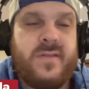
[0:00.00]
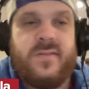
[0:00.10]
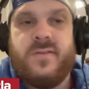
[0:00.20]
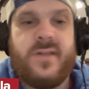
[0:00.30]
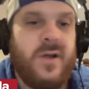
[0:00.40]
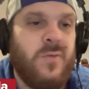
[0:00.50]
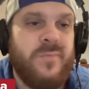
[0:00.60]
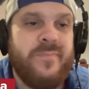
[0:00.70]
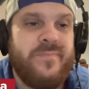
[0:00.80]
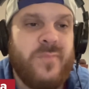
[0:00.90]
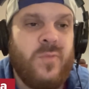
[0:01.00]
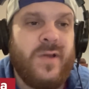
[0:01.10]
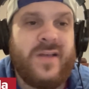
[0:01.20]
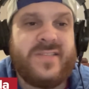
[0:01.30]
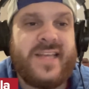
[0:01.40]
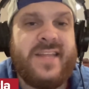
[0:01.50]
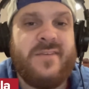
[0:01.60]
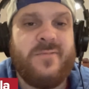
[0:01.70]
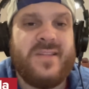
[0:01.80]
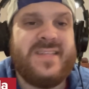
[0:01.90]
What else can
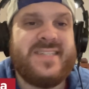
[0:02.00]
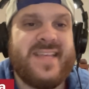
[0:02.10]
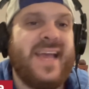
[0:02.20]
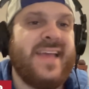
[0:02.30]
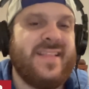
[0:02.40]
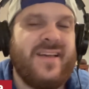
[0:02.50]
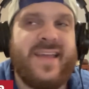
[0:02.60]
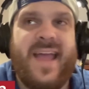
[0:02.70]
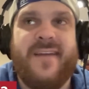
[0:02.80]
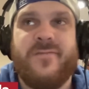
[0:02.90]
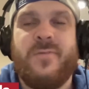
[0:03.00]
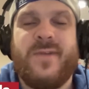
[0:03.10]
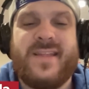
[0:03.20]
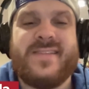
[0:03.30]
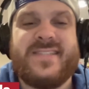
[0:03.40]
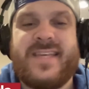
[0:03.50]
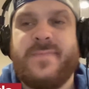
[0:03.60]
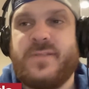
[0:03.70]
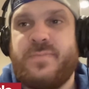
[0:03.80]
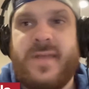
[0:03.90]
you really say? Like, everyone on this
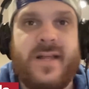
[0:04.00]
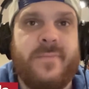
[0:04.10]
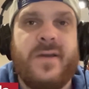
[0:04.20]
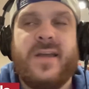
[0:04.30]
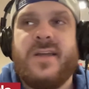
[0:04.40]
team is beat up.